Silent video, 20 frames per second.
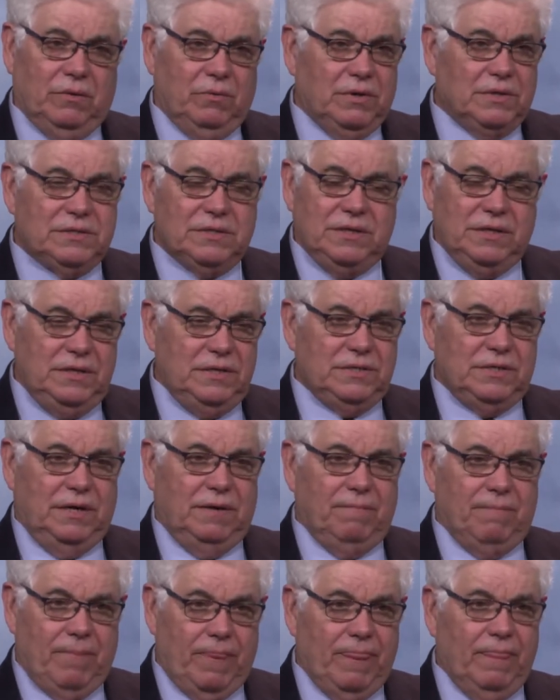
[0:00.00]
It wasn't
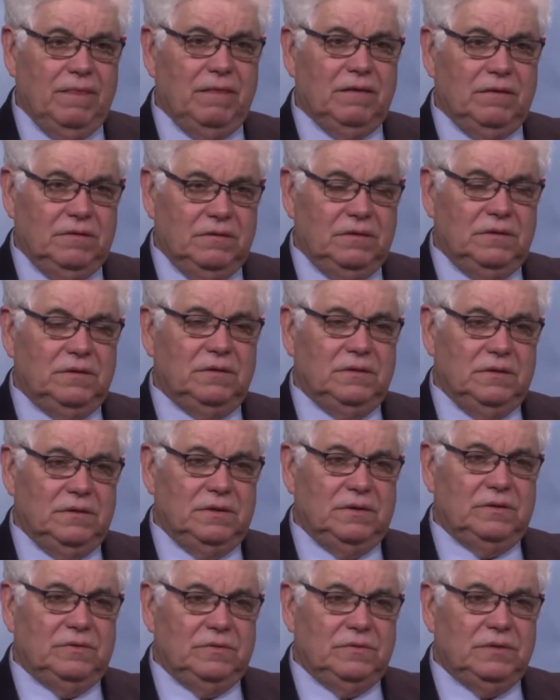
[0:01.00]
easy.
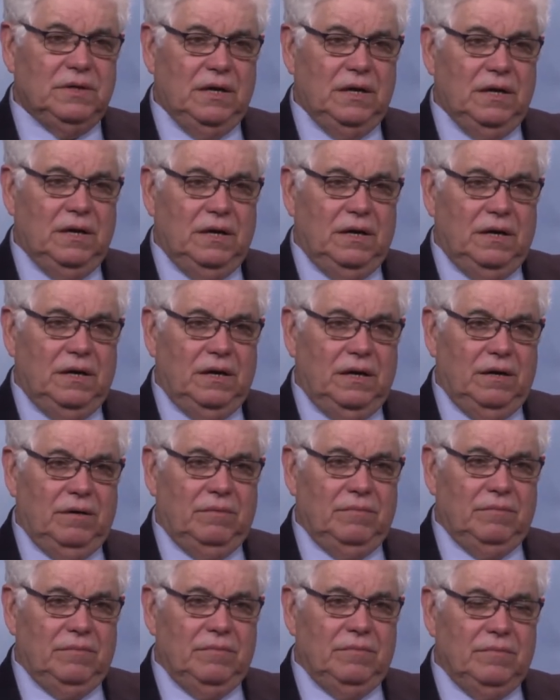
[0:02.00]
You know.
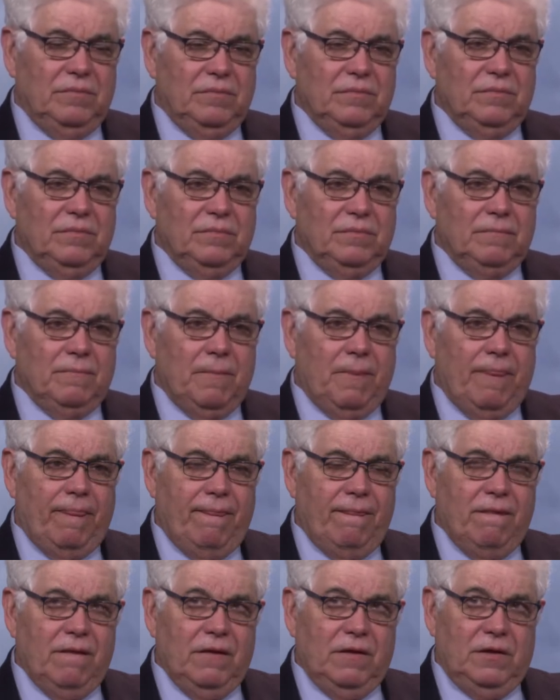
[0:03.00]
Um, what were the
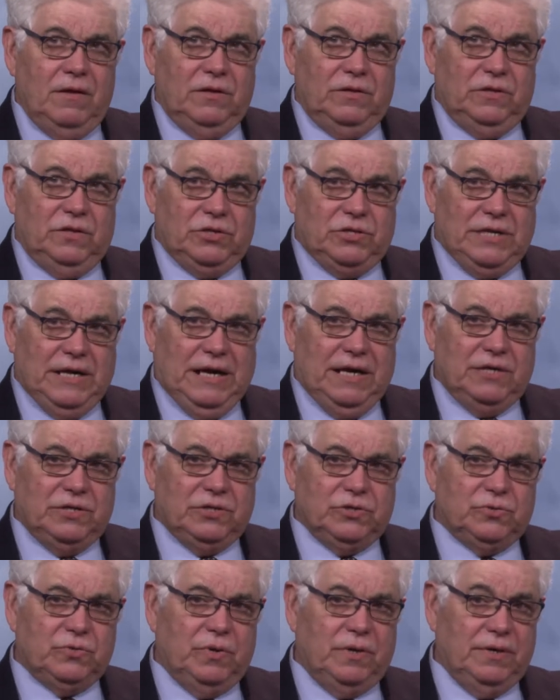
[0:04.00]
challenges? The
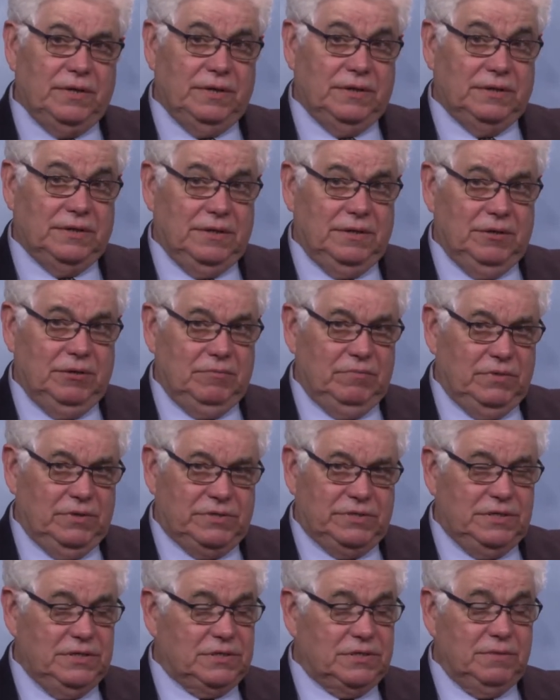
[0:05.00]
challenges were that the the
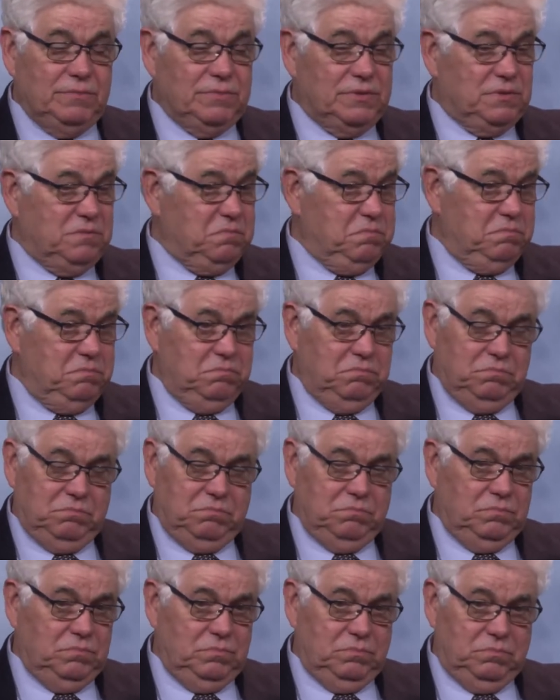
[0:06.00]
systems
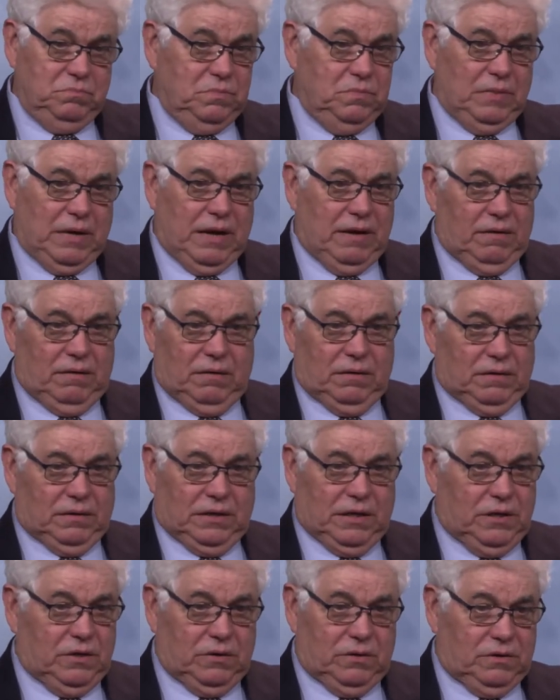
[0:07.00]

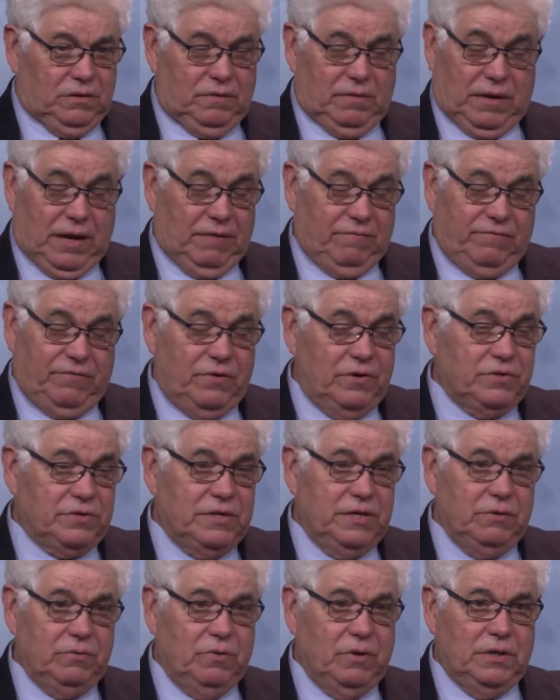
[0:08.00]
didn't at
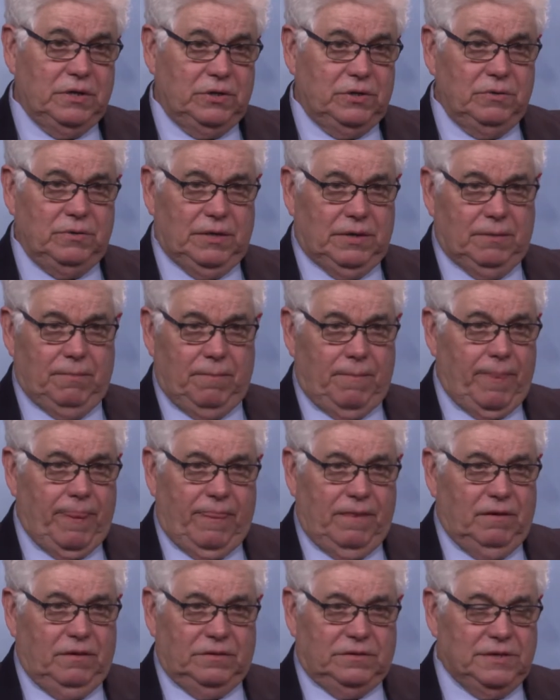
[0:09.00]
first didn't want to do it.
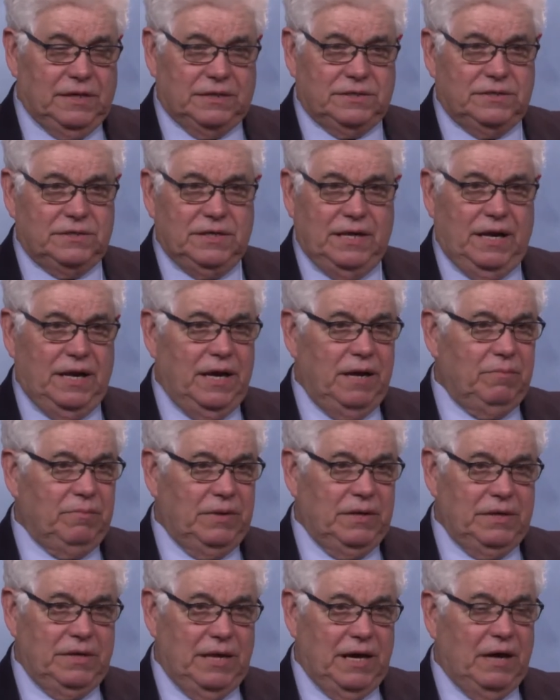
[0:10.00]
Uh, Texas A&M
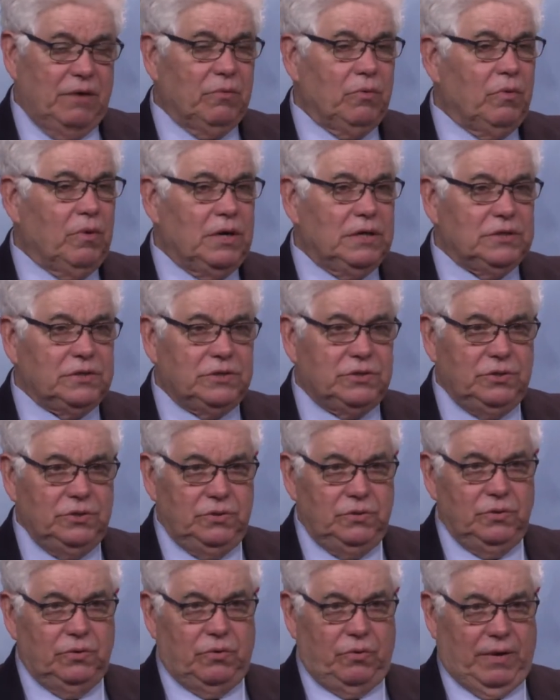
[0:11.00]
did not want
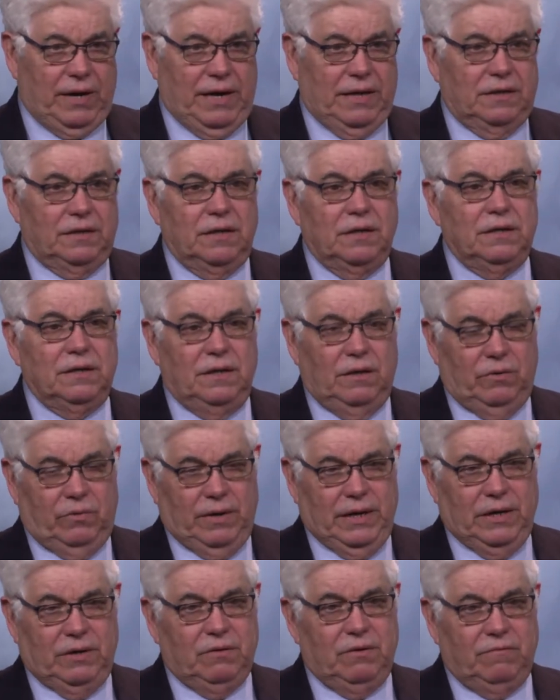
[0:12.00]
to grant
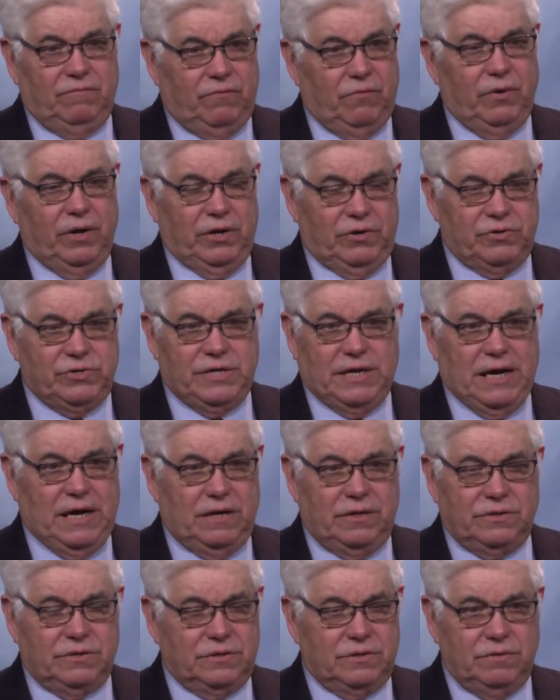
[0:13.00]
Laredo a four-year
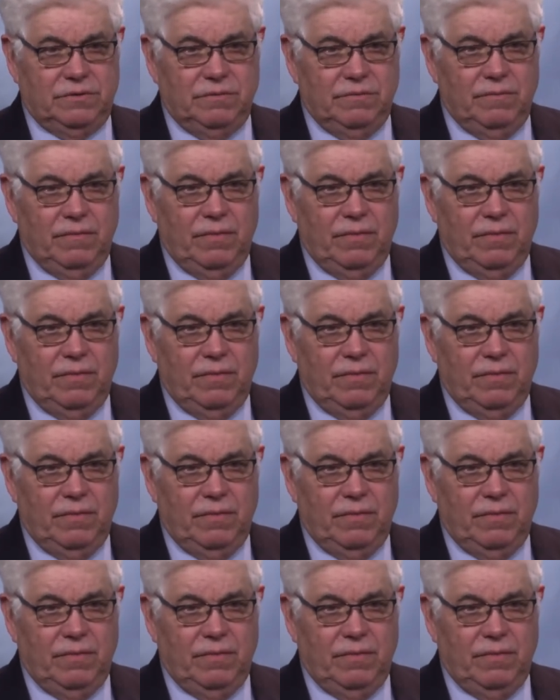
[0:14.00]
status.